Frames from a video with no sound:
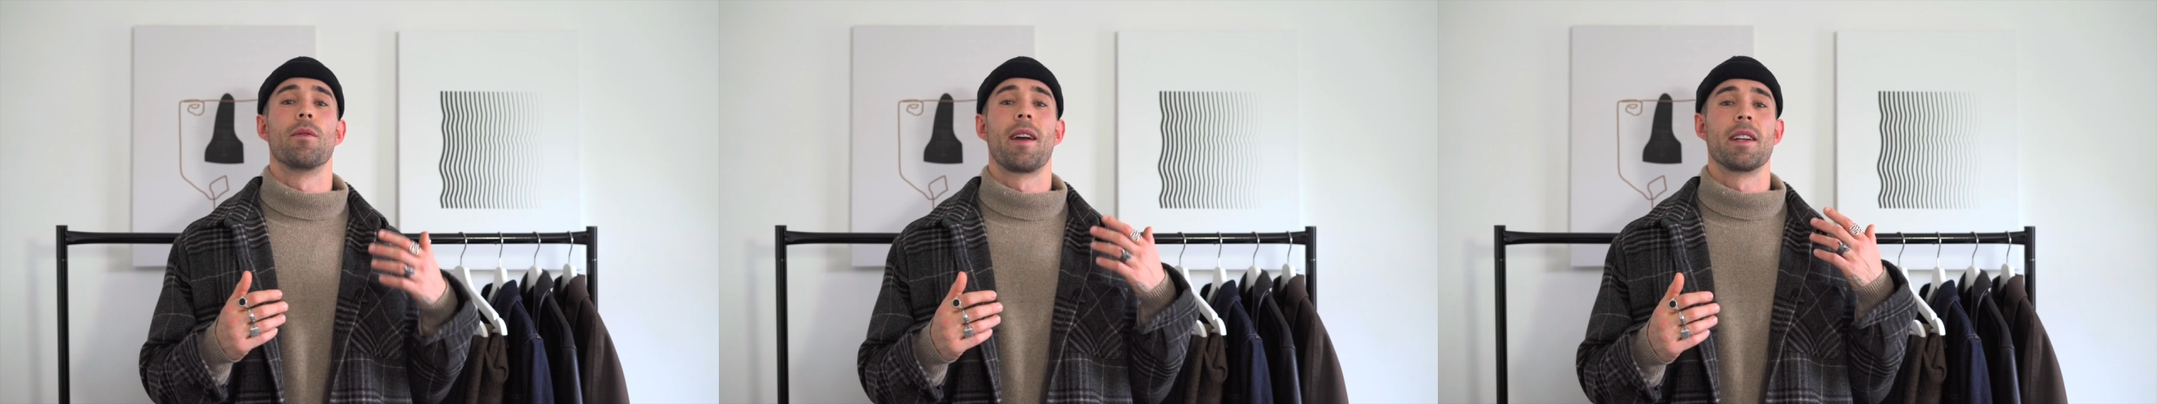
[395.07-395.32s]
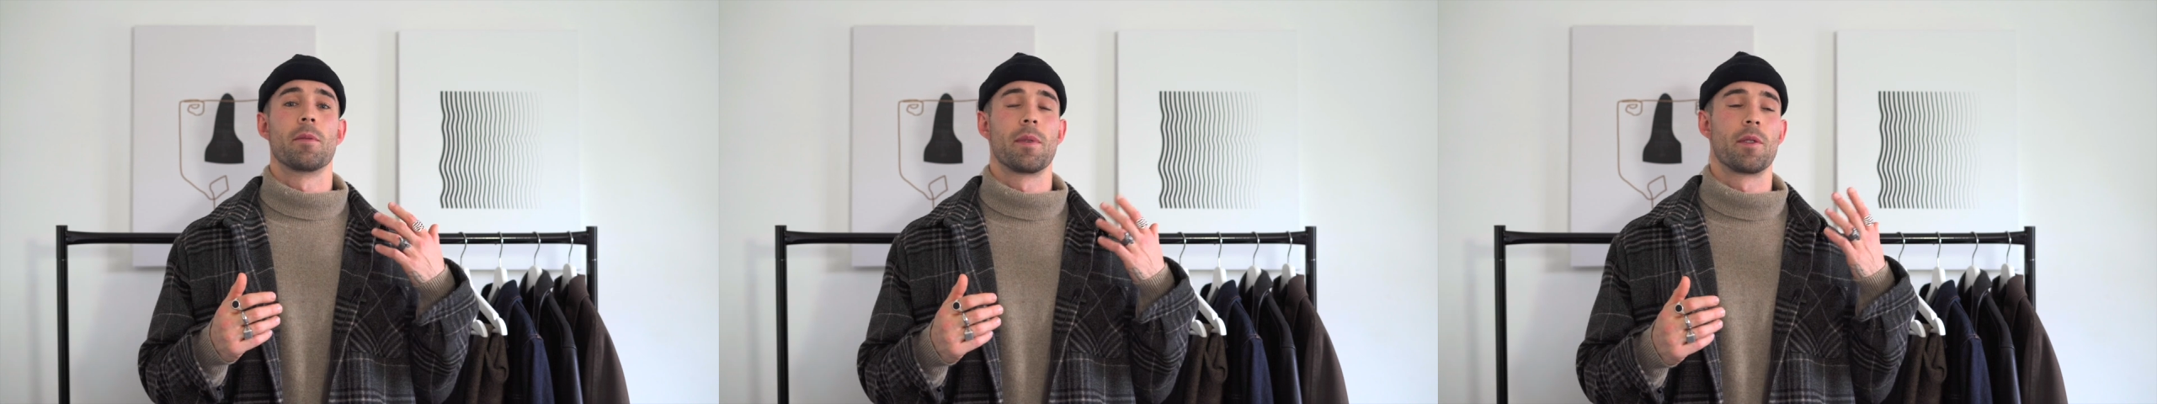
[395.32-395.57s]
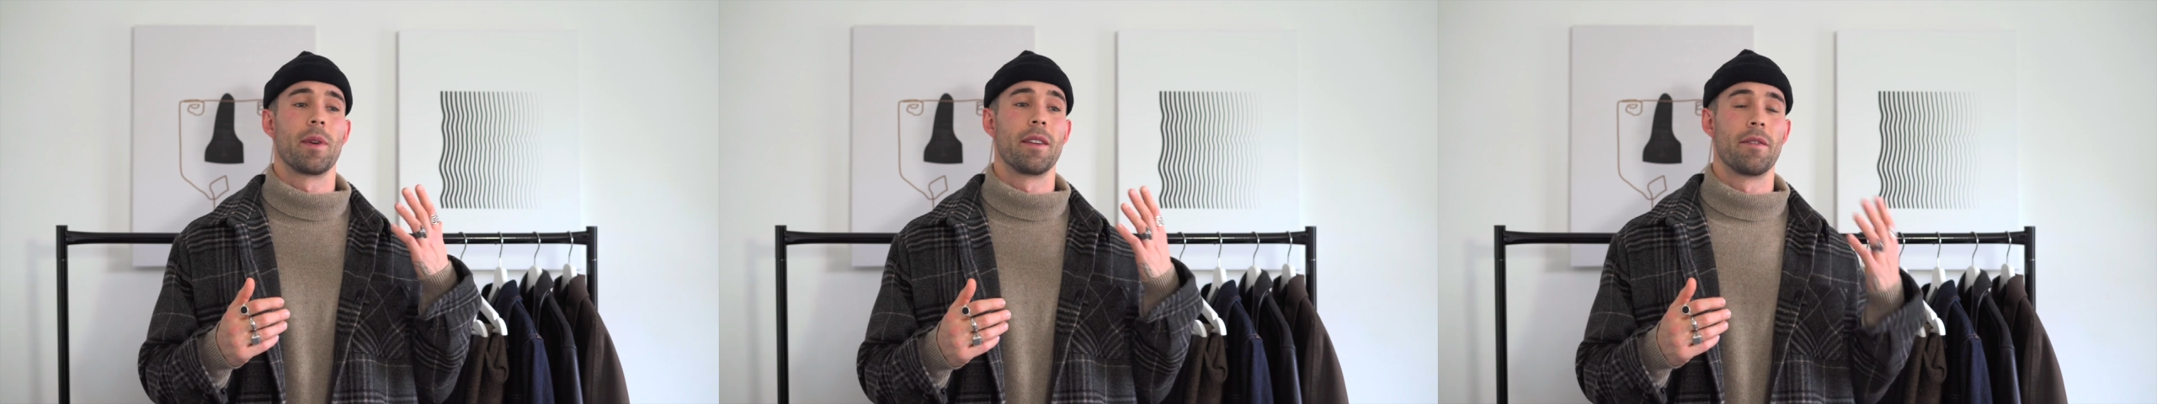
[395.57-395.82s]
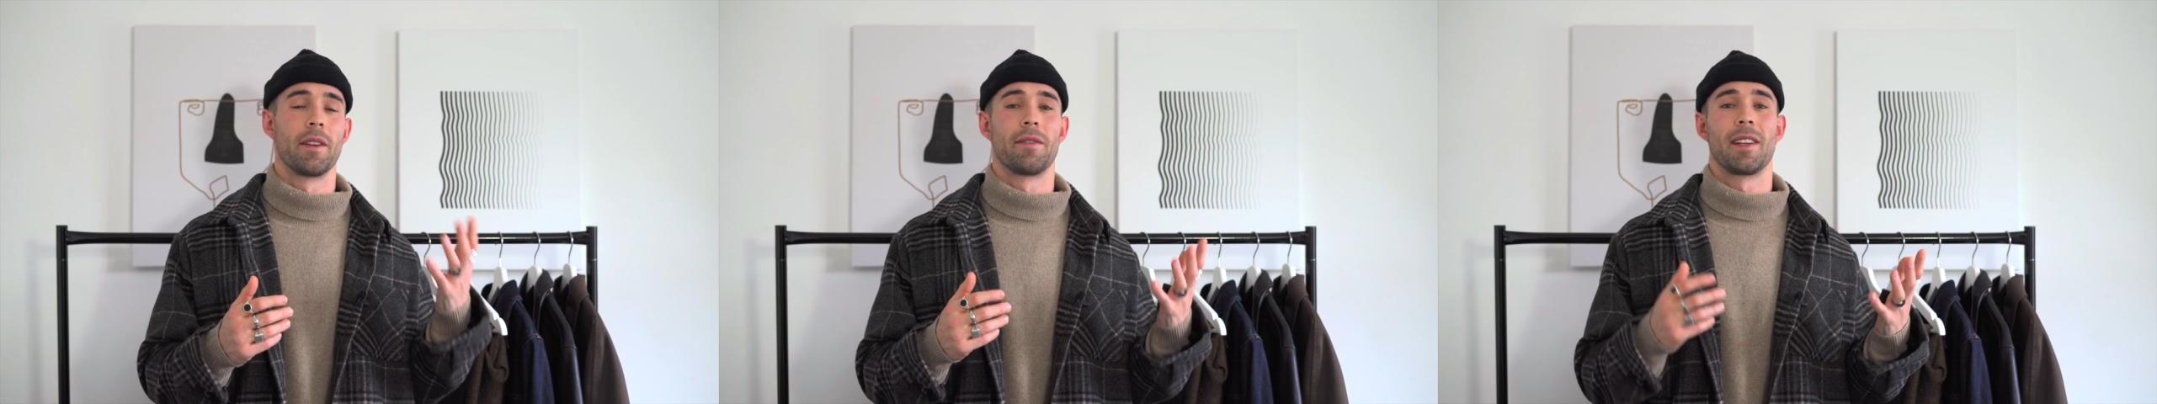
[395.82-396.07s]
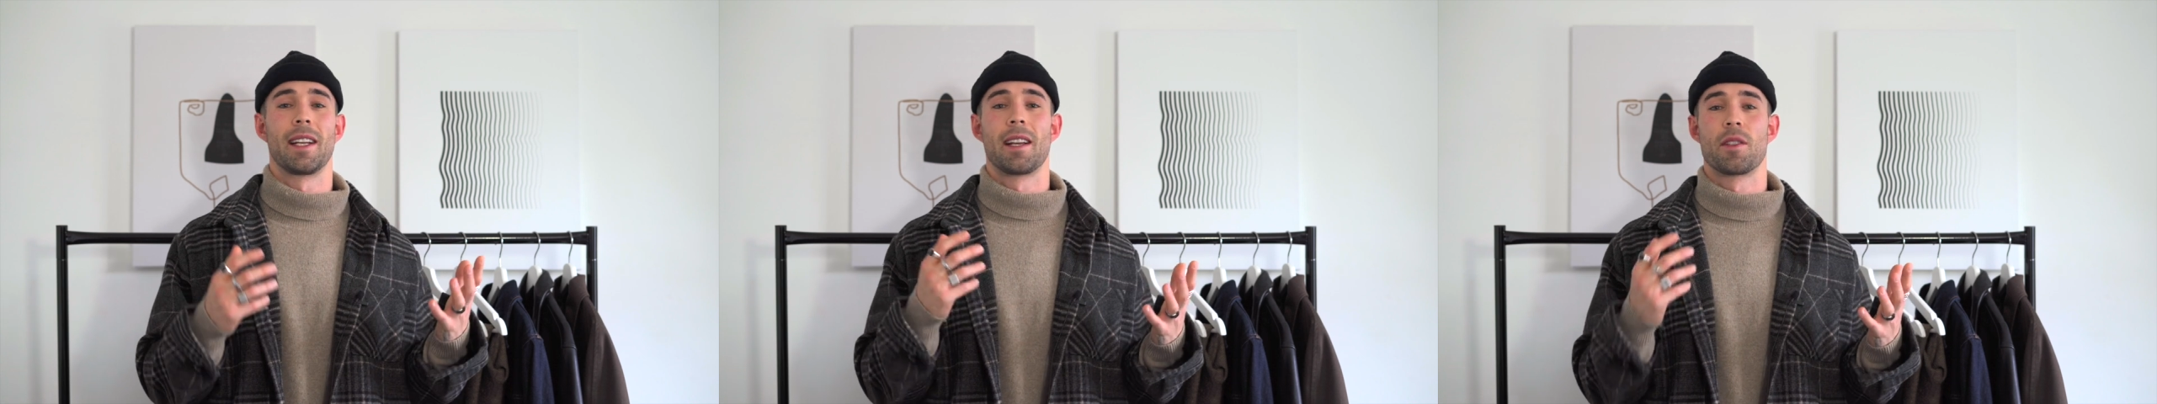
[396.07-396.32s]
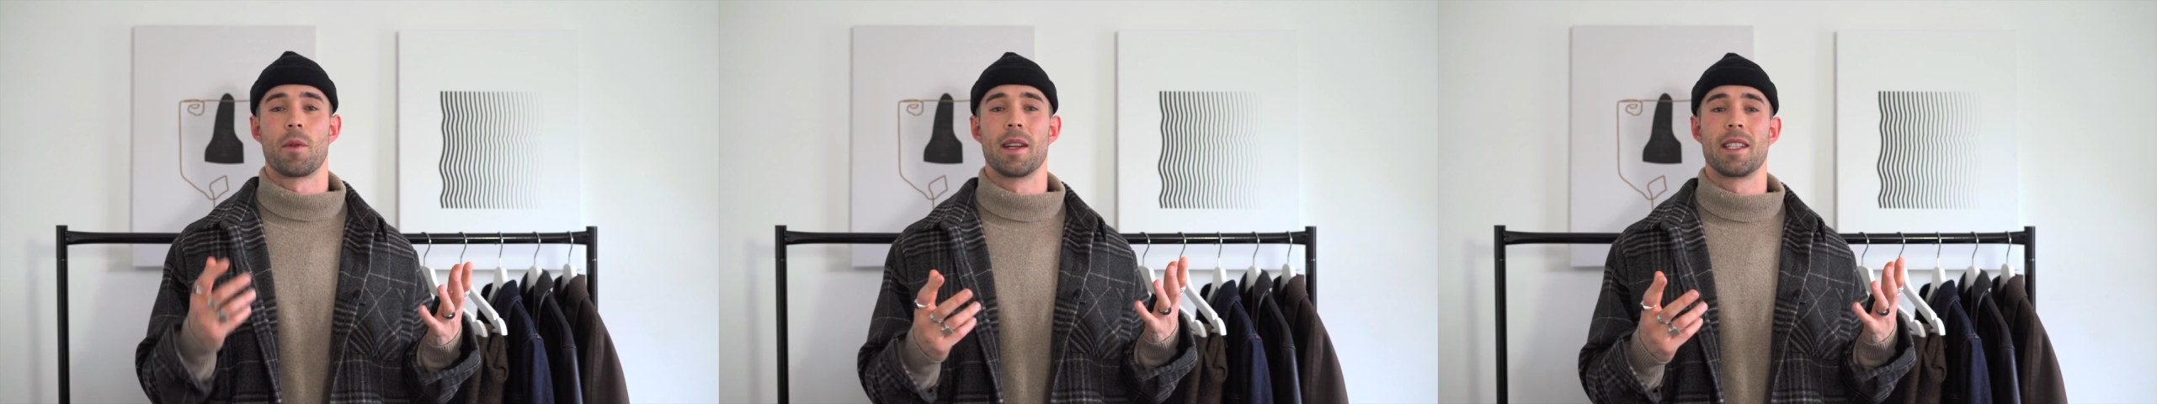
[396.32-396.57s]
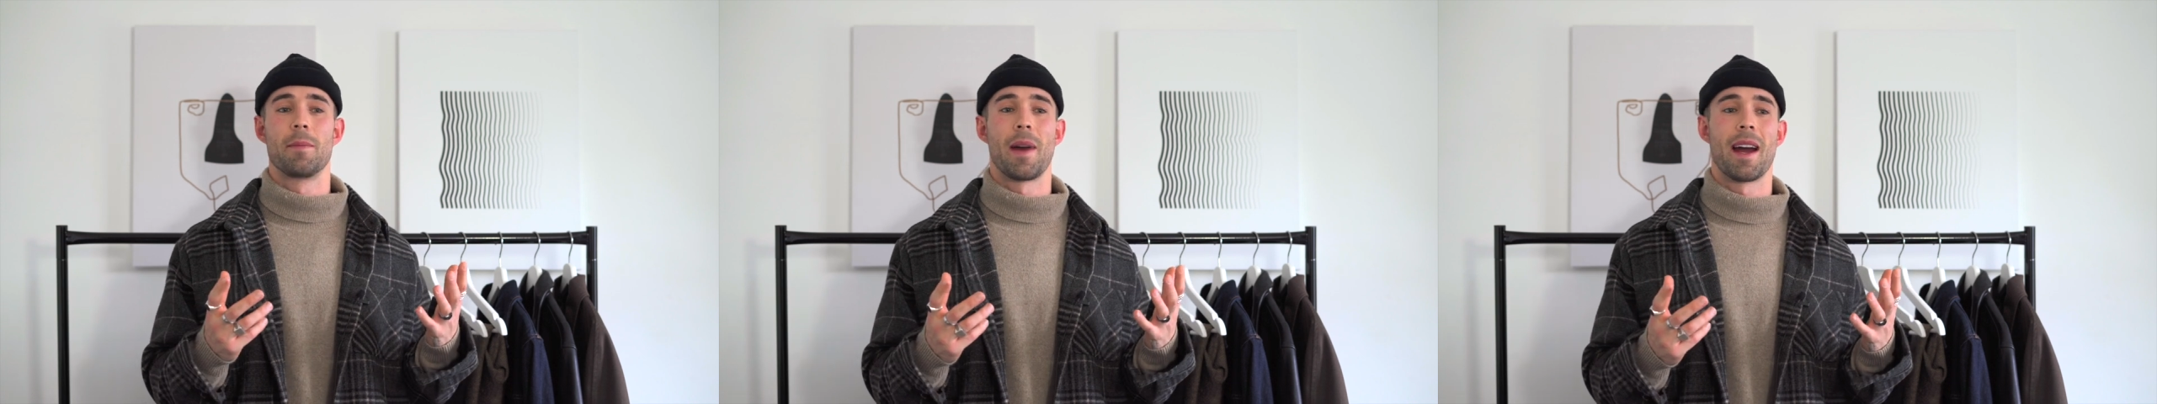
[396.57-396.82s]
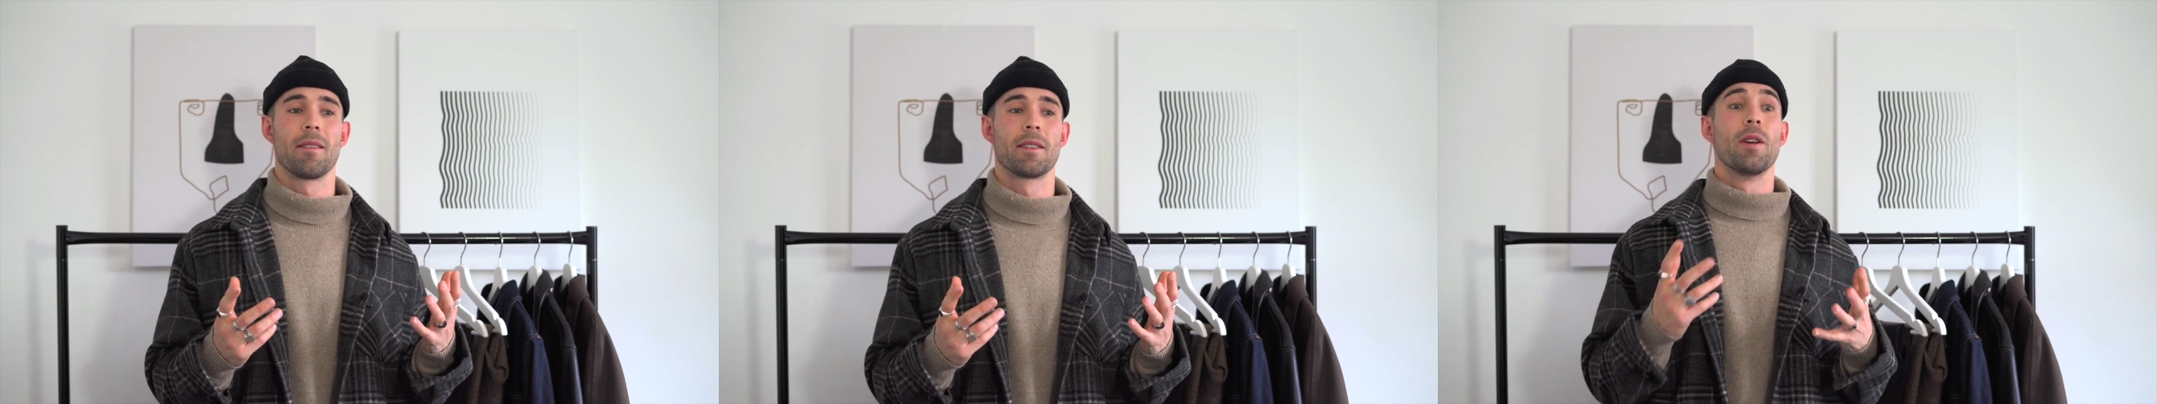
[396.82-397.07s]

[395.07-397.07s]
range between 15 and 20 pounds.